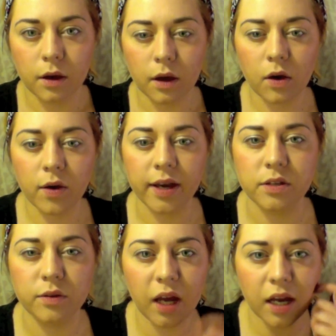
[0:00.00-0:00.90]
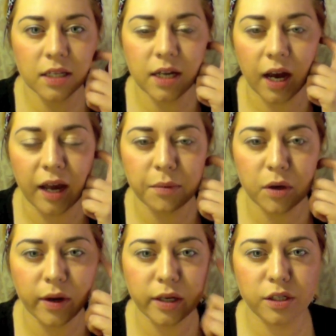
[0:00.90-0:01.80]
Okay, so next I'm
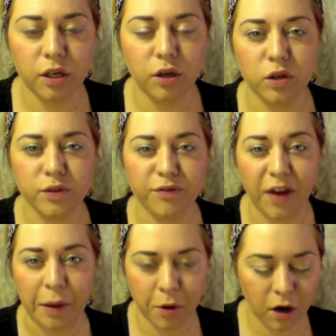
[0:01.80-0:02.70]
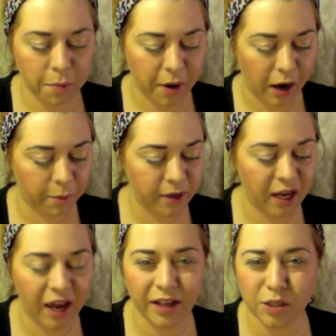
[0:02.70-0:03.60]
going to use Vapor by Urban
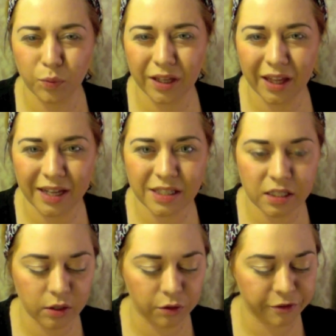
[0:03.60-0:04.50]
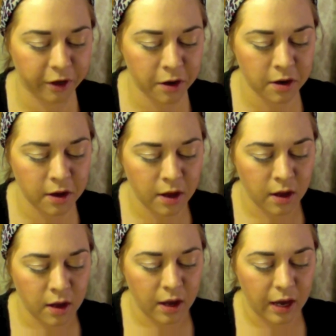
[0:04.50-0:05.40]
Decay. It's a really light silver,
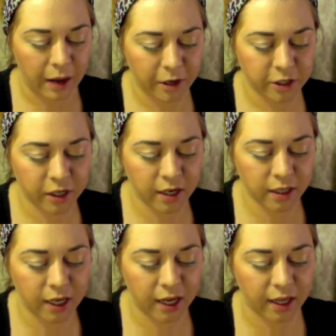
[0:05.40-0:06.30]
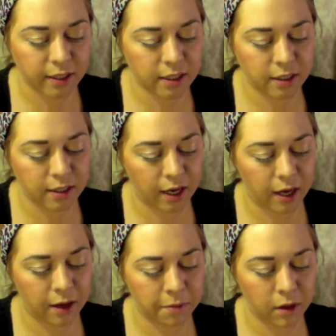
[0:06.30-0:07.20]
and I'm actually going to take that
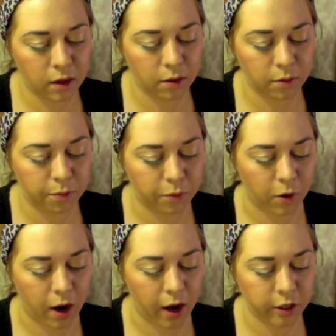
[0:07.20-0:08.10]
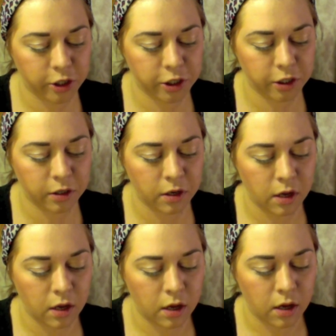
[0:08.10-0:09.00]
same brush
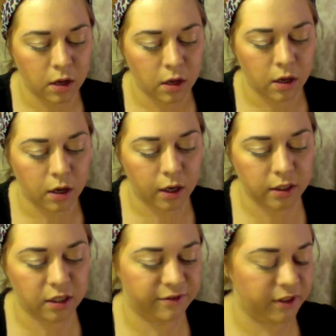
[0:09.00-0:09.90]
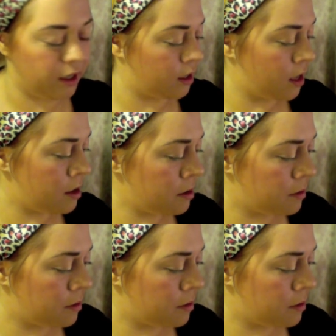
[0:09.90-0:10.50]
as the vanilla,